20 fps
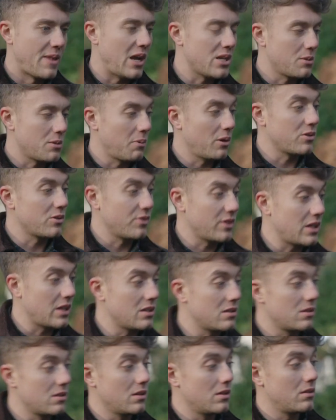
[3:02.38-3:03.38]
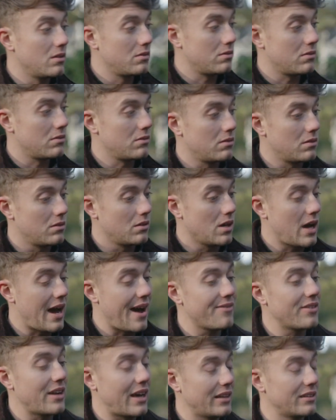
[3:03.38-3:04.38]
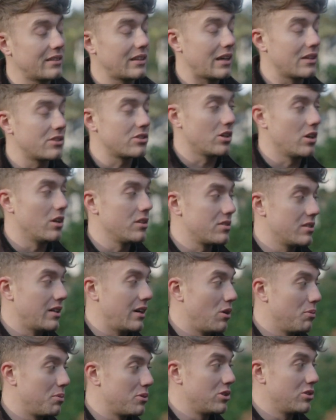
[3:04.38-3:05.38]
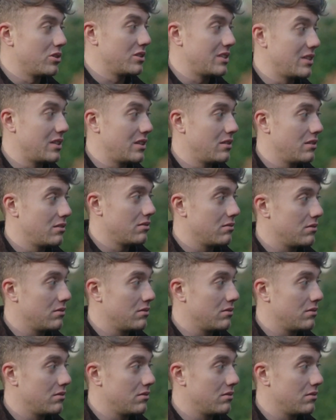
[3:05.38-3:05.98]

I suppose for kids that haven't had that chance and that opportunity